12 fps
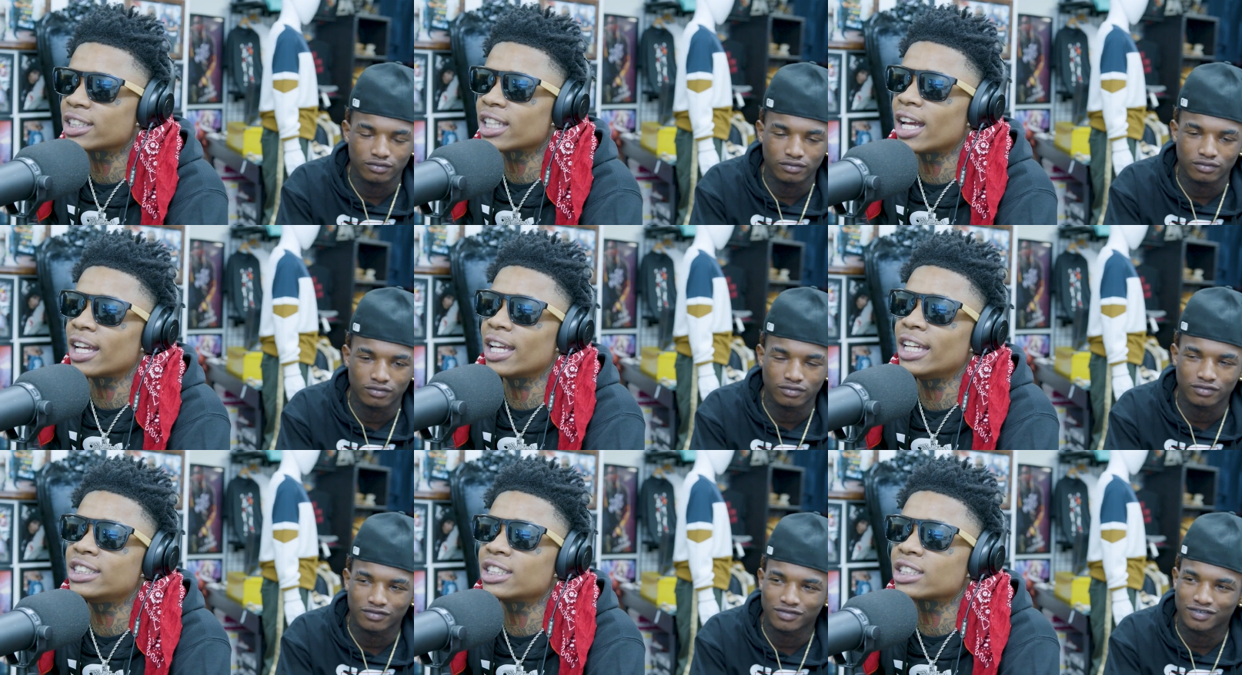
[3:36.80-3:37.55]
Speaker 1: it's just
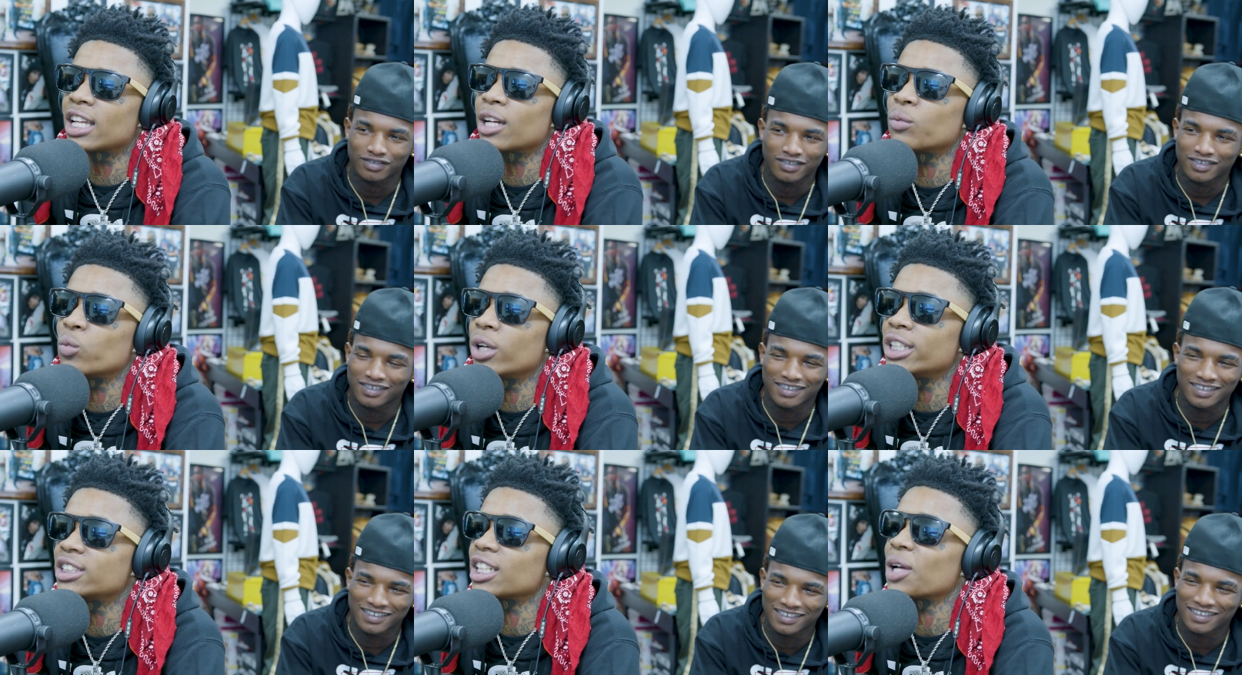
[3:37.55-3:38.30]
like it just like
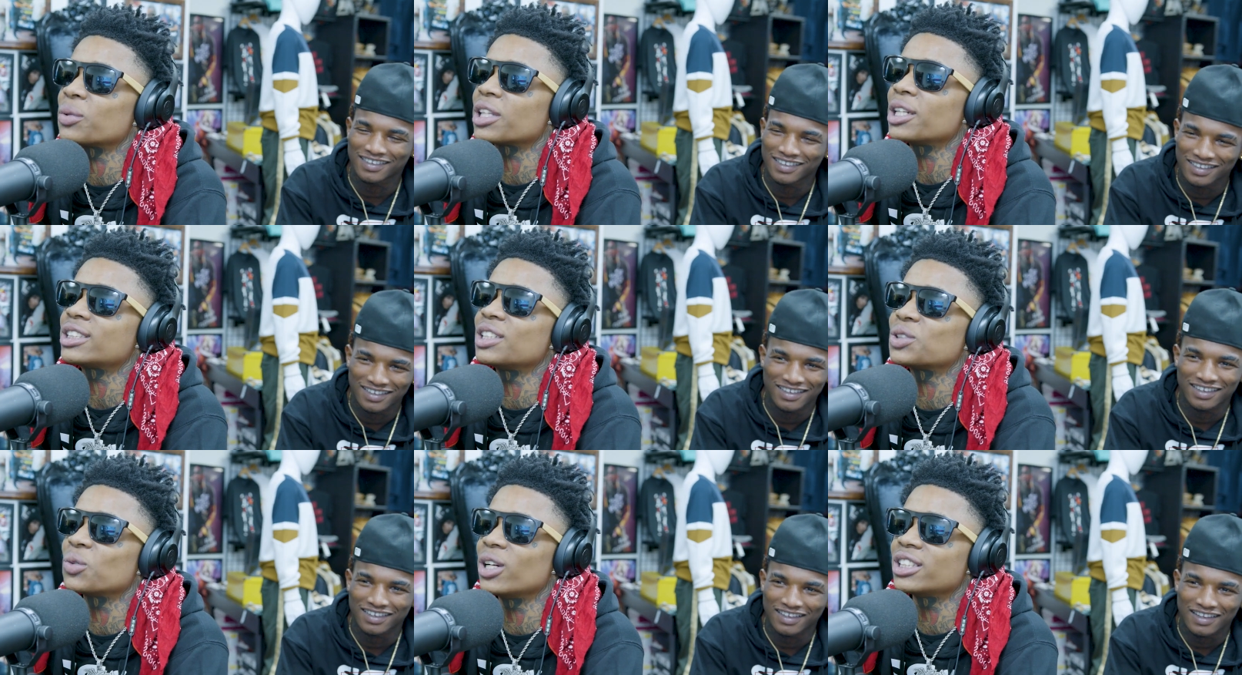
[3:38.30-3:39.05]
it just like with that
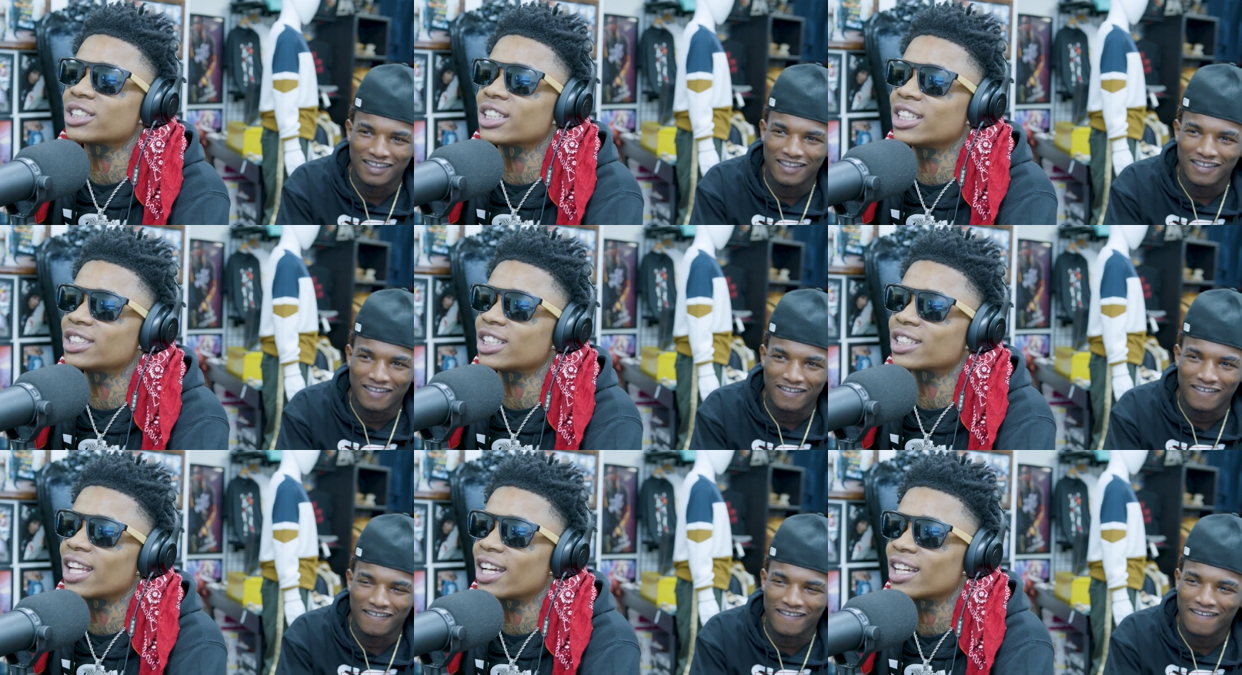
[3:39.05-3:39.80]
situation.
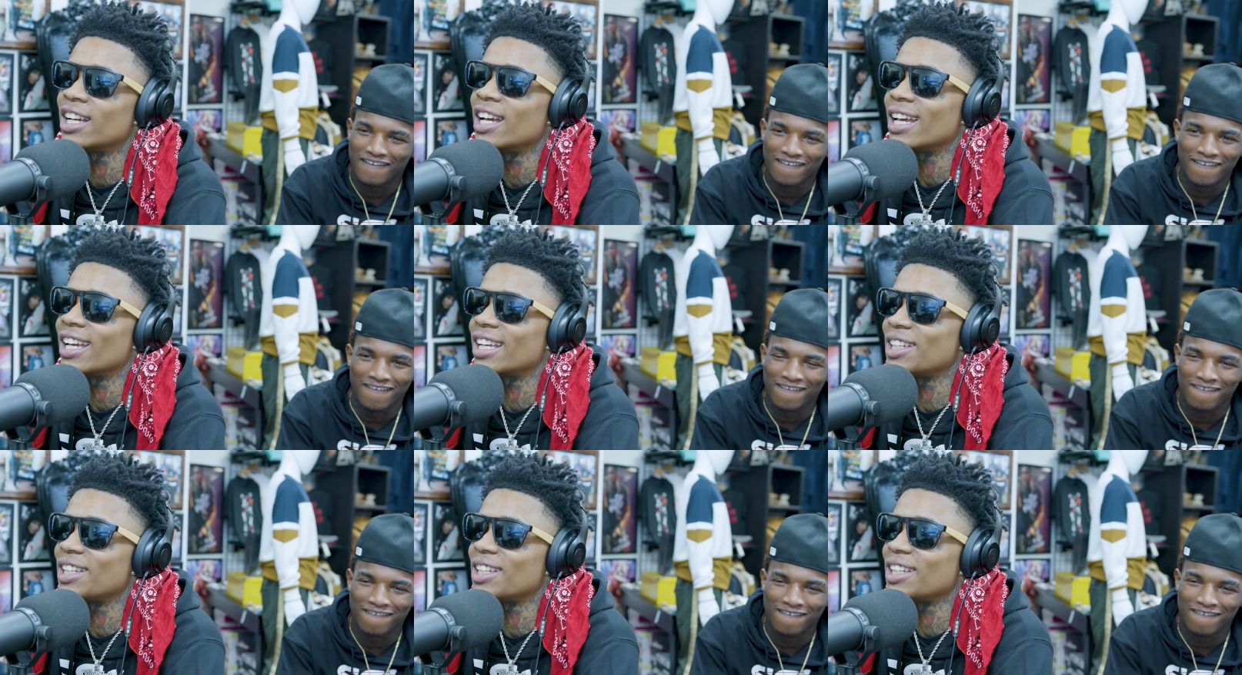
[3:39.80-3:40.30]
It's just like